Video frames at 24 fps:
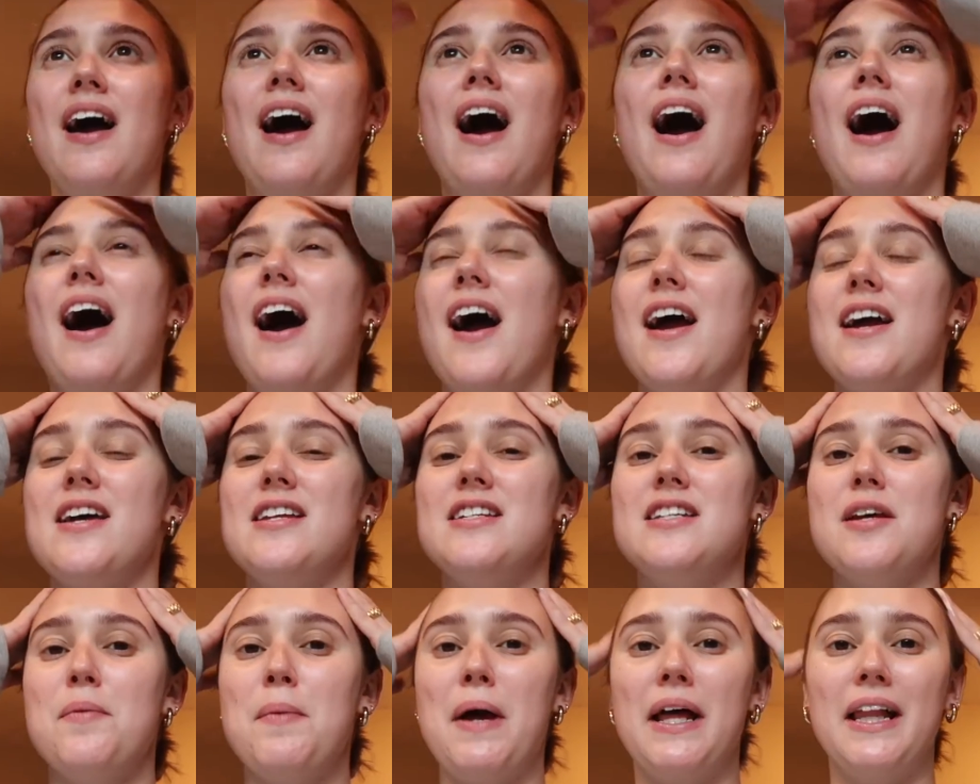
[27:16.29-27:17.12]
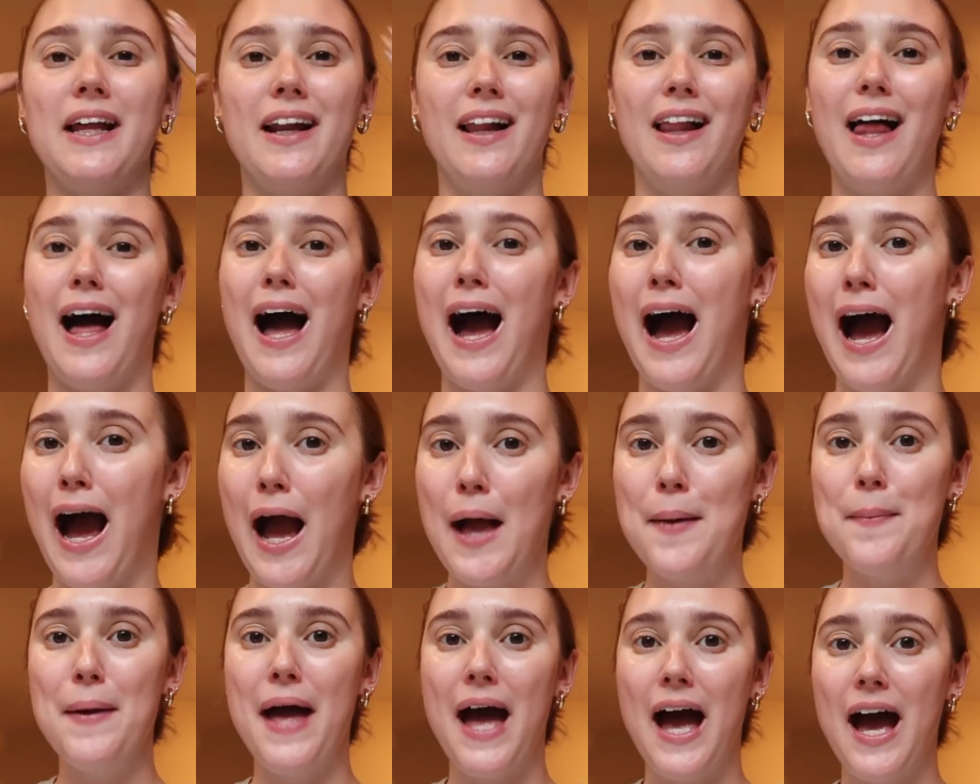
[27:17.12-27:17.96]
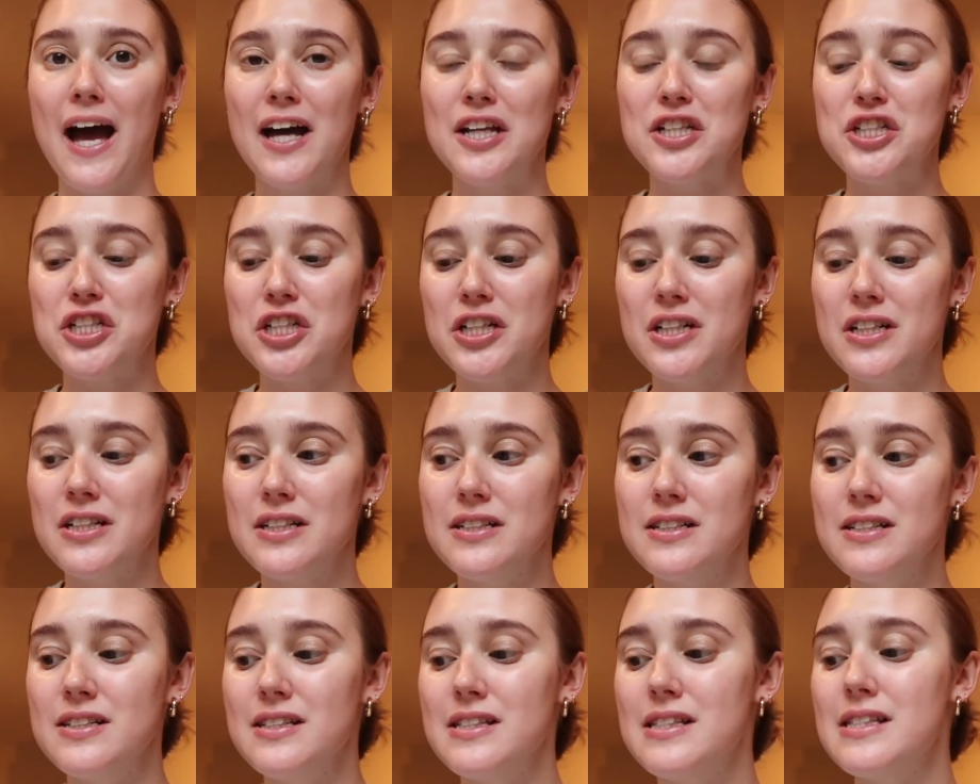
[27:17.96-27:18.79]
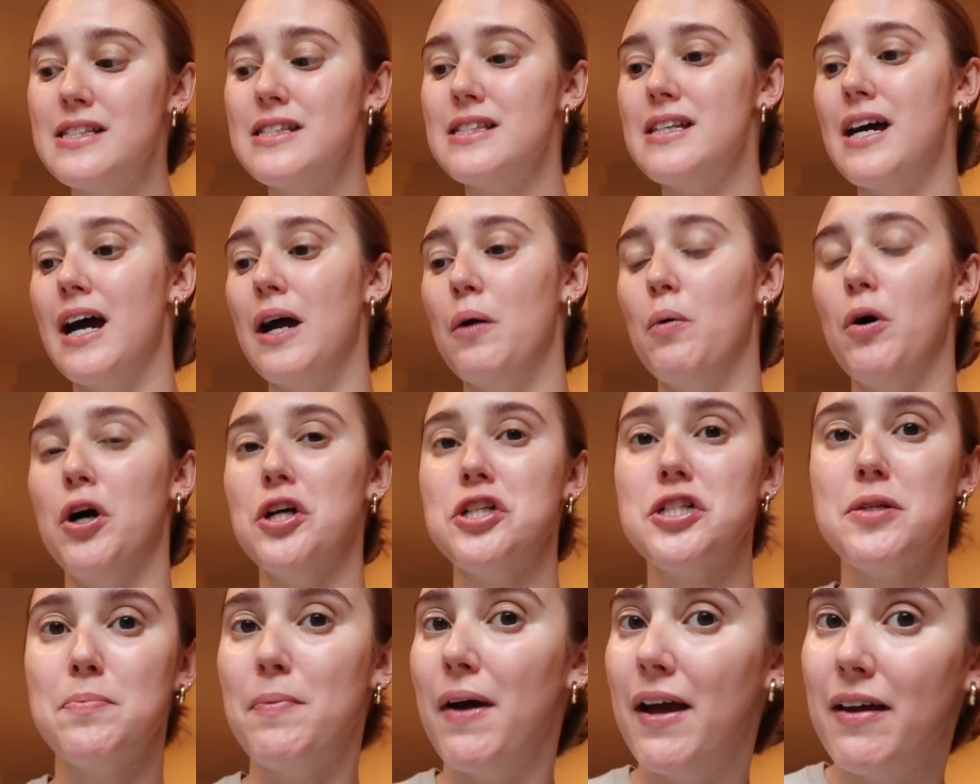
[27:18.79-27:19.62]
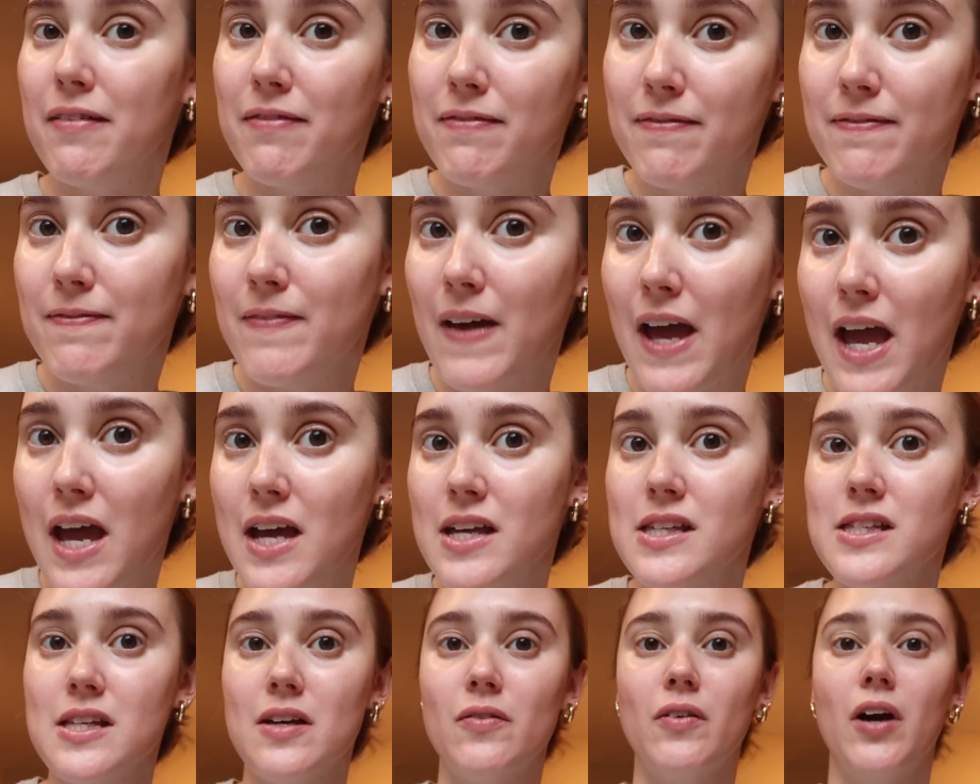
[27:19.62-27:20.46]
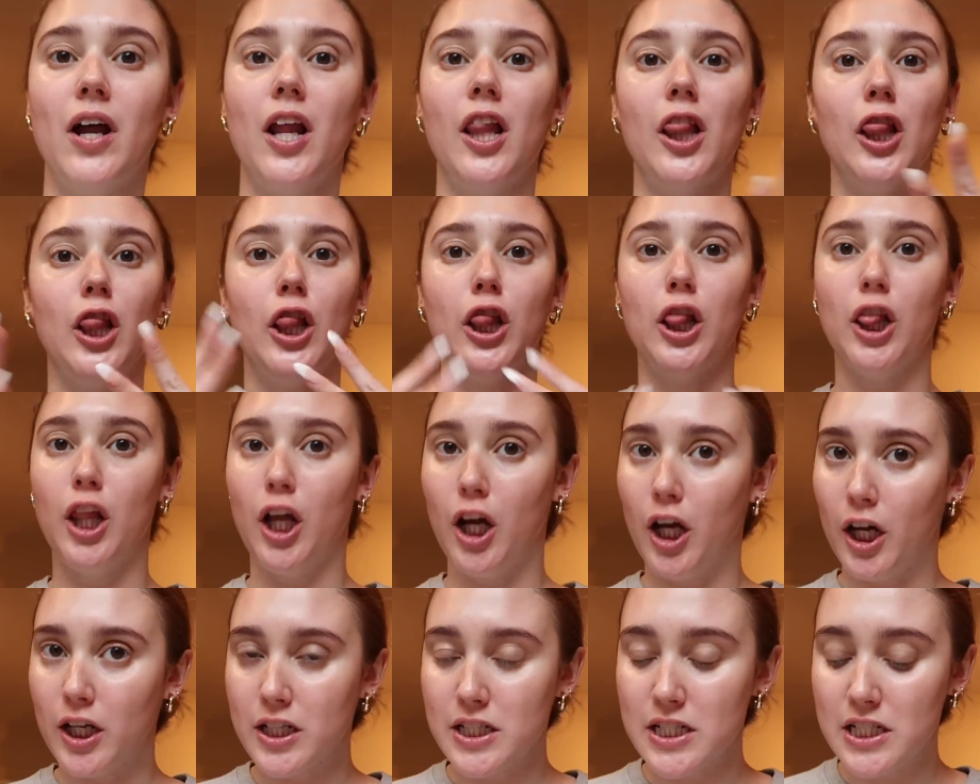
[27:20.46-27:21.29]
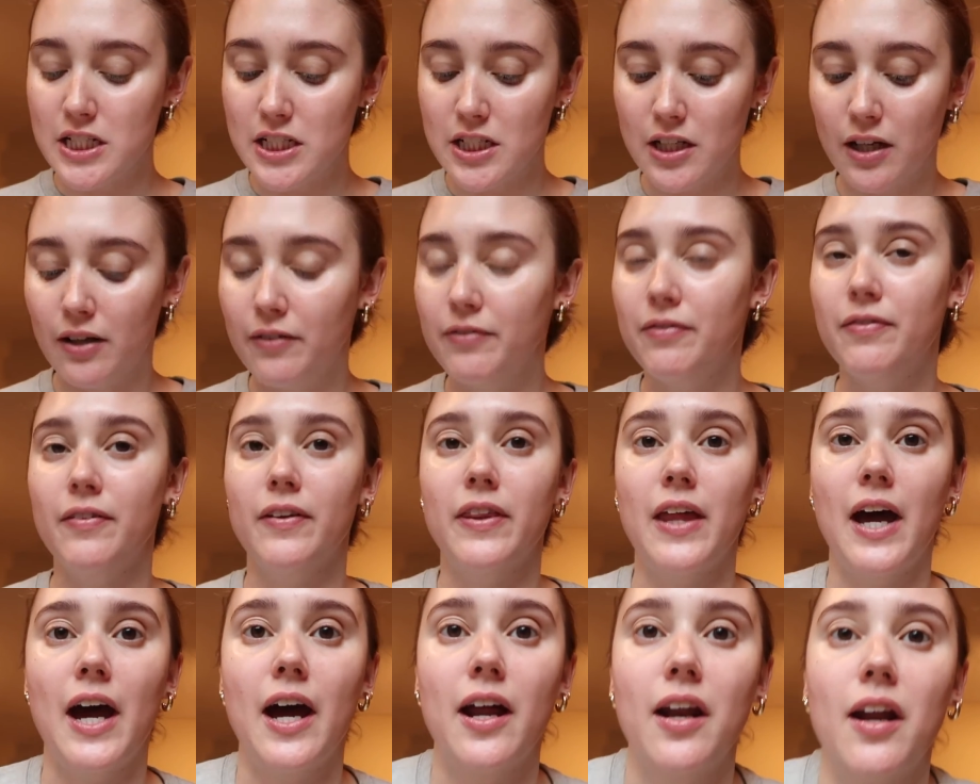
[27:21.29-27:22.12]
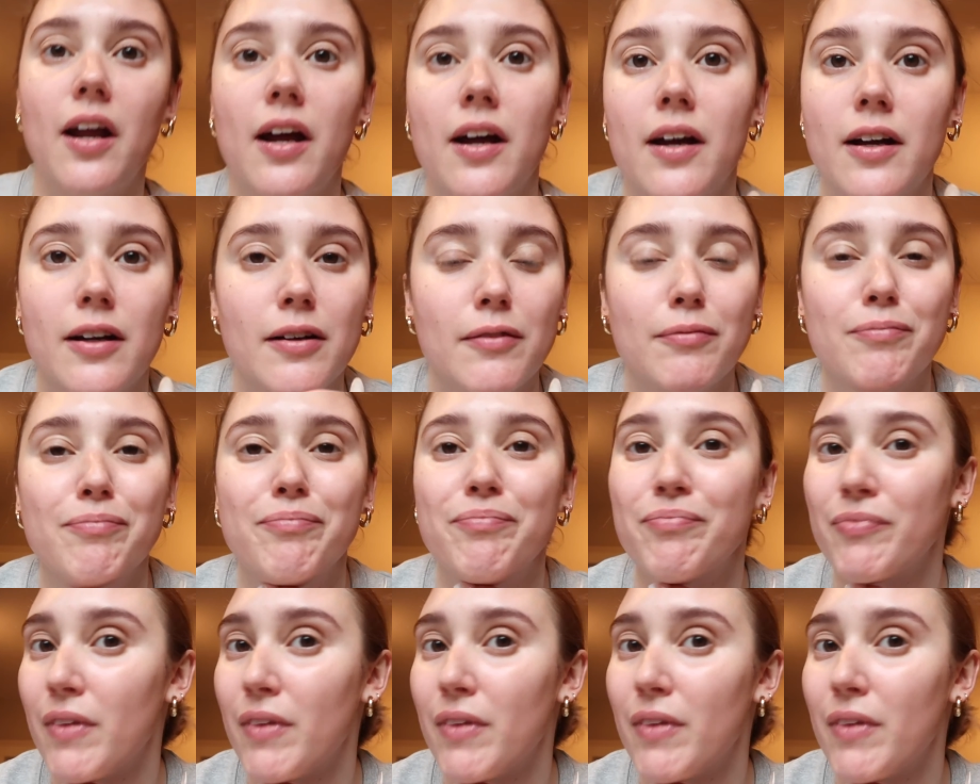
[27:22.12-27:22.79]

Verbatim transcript: I did my little eye patches. I washed my face. I've got a lot of that